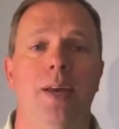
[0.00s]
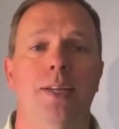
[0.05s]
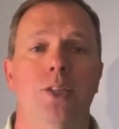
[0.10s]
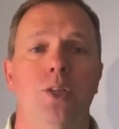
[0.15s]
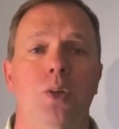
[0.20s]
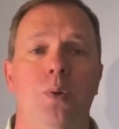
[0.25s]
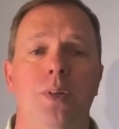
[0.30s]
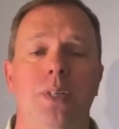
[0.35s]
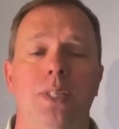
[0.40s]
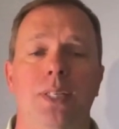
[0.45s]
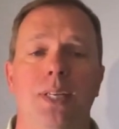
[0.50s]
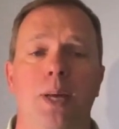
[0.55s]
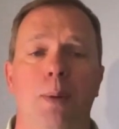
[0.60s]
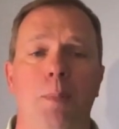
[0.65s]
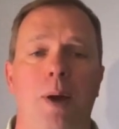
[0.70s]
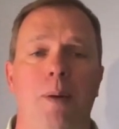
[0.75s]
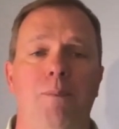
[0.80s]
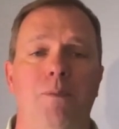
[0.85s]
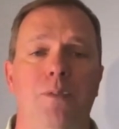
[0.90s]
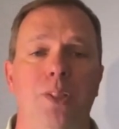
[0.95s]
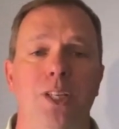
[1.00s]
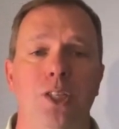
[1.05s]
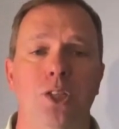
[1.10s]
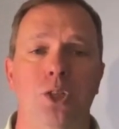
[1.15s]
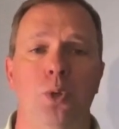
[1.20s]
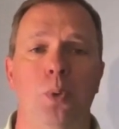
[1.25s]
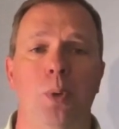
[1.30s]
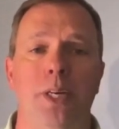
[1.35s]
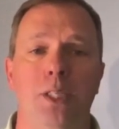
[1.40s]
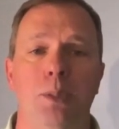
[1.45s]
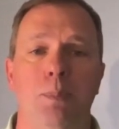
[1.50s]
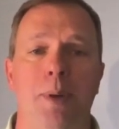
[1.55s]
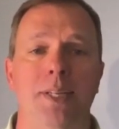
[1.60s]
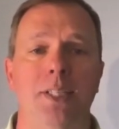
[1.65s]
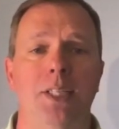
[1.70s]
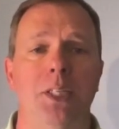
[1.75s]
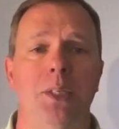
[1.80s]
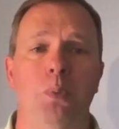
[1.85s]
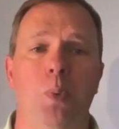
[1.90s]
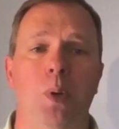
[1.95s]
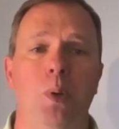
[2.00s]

So to sum up, for these two expenses,